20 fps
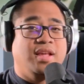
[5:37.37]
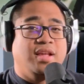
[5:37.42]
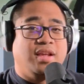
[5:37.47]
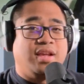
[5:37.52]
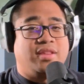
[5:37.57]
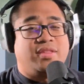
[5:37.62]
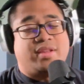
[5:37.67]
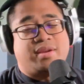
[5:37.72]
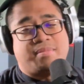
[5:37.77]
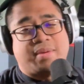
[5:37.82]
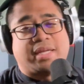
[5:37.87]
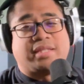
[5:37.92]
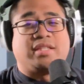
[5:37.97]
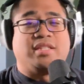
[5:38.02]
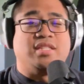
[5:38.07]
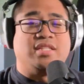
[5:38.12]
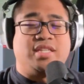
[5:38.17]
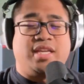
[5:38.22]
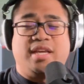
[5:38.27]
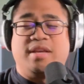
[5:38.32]
and then back to
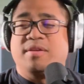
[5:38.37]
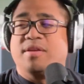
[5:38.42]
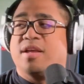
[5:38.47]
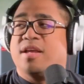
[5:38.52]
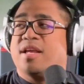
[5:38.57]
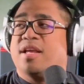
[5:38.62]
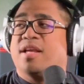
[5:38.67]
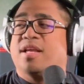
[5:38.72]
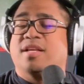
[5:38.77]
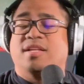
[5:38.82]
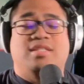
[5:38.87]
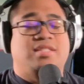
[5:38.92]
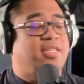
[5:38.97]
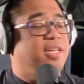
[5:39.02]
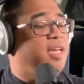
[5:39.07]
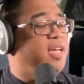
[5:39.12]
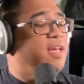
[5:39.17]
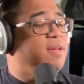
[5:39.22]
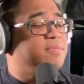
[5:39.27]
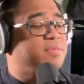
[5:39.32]
the D.
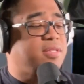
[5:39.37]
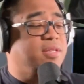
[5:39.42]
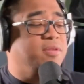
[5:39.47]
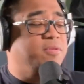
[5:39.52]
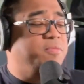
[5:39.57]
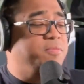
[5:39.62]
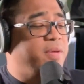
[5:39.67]
Seems so